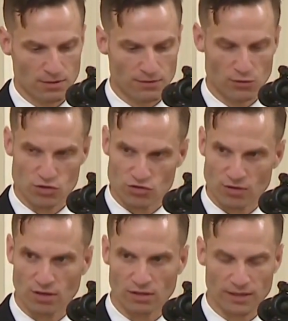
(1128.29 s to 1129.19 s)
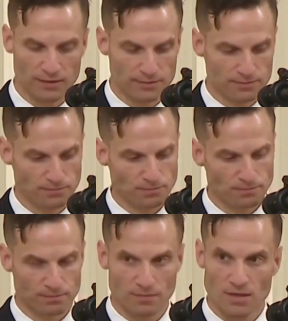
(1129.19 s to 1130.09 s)
if you are struggling.
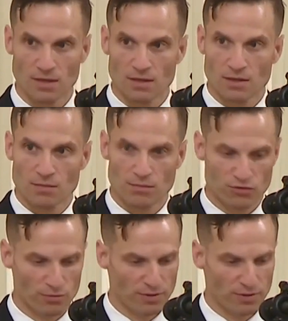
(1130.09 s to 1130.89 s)
Mr.